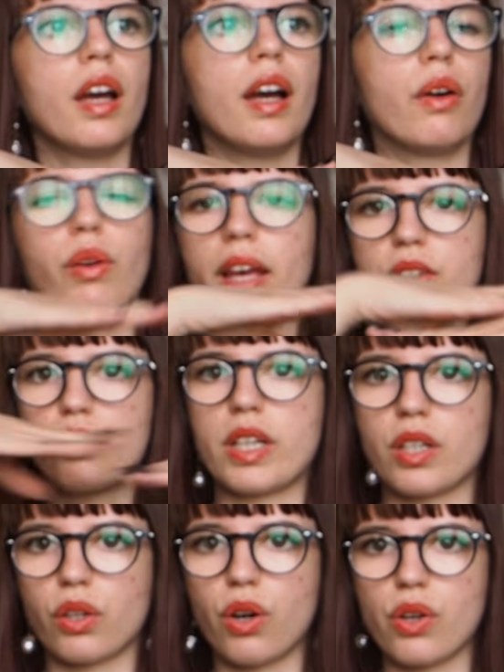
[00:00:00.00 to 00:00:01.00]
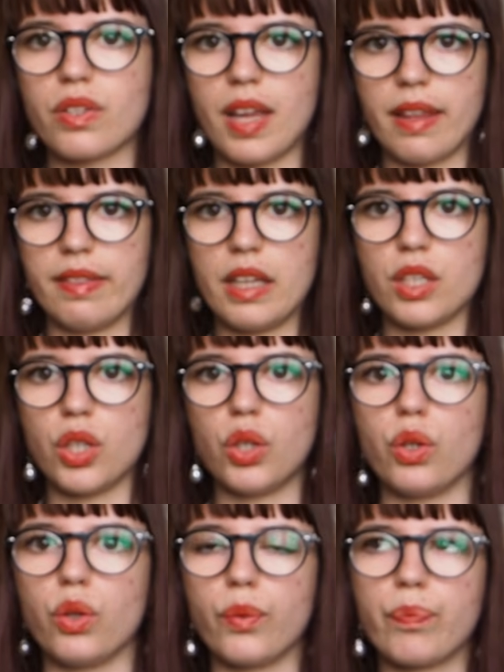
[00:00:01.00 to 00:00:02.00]
or like straight across, and then
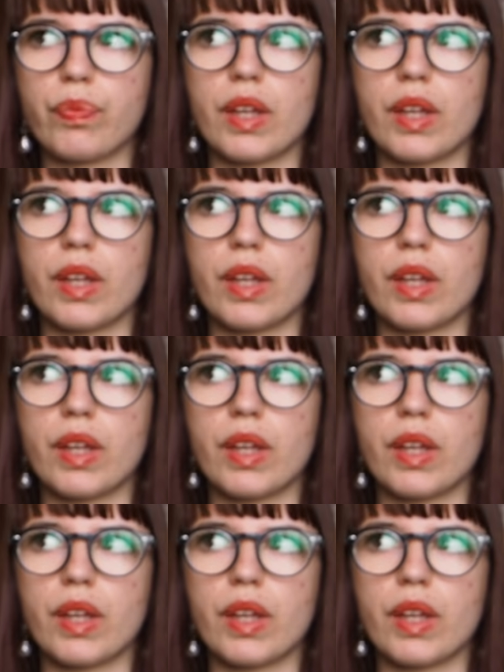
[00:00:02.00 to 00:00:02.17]
you